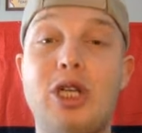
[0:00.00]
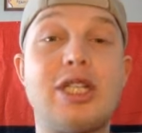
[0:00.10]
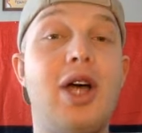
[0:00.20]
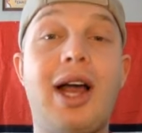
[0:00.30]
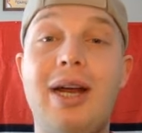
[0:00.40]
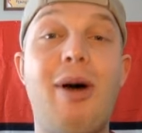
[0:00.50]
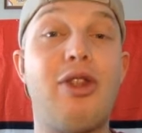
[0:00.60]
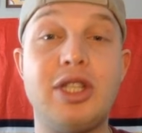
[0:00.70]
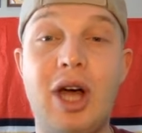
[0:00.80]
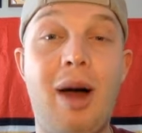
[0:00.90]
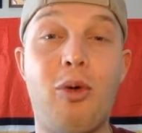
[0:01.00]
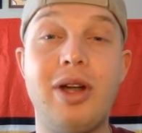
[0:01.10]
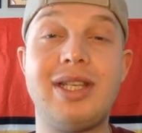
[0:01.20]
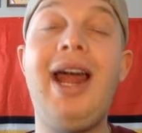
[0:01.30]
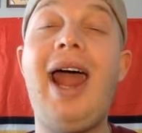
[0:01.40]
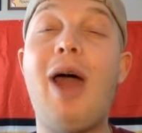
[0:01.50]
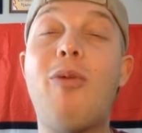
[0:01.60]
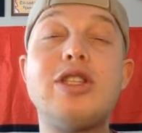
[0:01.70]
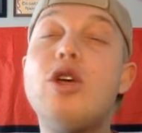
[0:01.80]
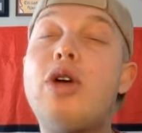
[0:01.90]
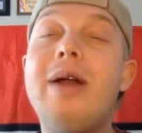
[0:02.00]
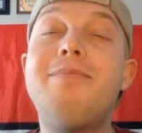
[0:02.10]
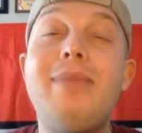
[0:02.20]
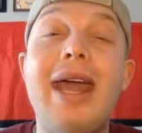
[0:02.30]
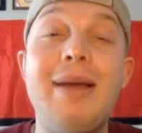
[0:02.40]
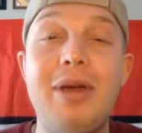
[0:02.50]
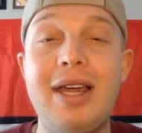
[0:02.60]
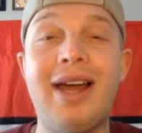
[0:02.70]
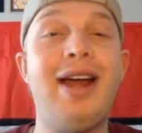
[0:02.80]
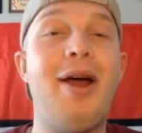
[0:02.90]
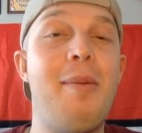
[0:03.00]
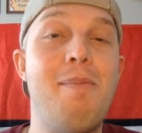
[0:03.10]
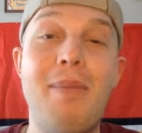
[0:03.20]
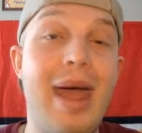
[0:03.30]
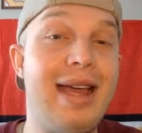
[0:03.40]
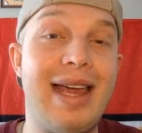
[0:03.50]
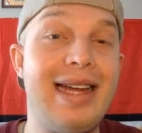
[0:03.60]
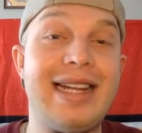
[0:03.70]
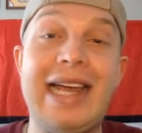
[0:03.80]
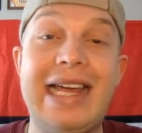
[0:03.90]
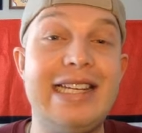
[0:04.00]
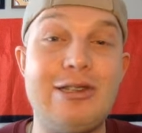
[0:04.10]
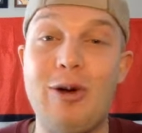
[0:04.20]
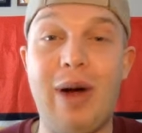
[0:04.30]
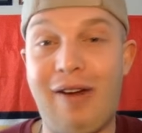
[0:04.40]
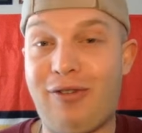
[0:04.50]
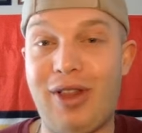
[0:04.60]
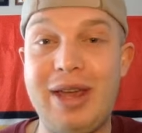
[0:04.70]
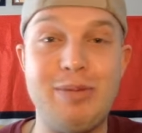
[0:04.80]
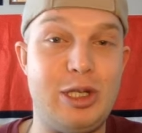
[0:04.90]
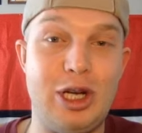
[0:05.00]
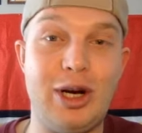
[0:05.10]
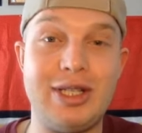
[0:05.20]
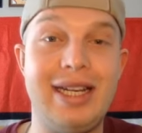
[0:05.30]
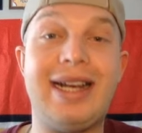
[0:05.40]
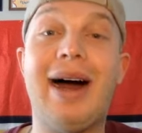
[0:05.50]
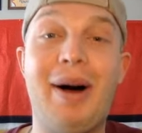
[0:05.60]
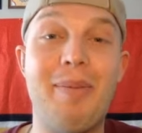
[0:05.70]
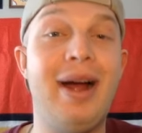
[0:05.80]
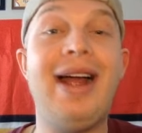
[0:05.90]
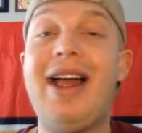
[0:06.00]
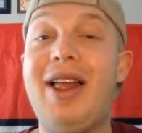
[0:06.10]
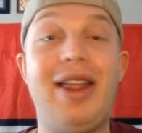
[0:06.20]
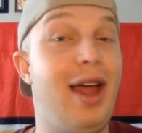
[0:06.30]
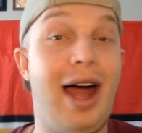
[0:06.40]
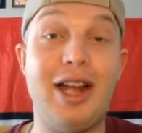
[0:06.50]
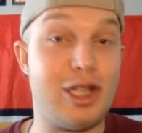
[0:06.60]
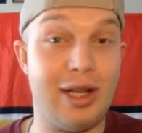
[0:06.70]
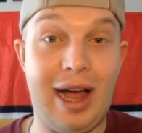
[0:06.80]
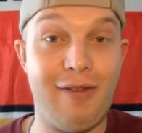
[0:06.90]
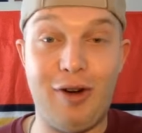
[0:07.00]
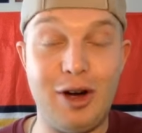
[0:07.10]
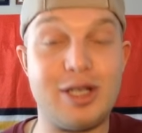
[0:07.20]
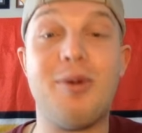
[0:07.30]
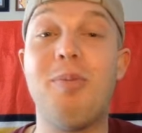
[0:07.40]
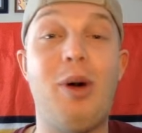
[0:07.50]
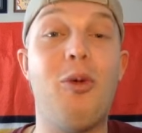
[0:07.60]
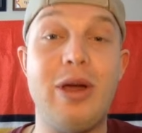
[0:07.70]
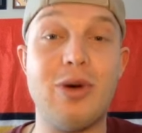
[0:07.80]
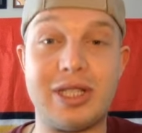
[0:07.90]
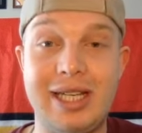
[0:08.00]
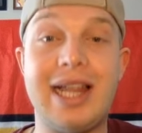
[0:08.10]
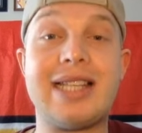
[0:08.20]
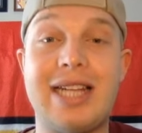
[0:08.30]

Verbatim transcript: just talking about the top ones and ones who could maybe make it into a Flames jersey come uh, July 1st, but we will see. Let's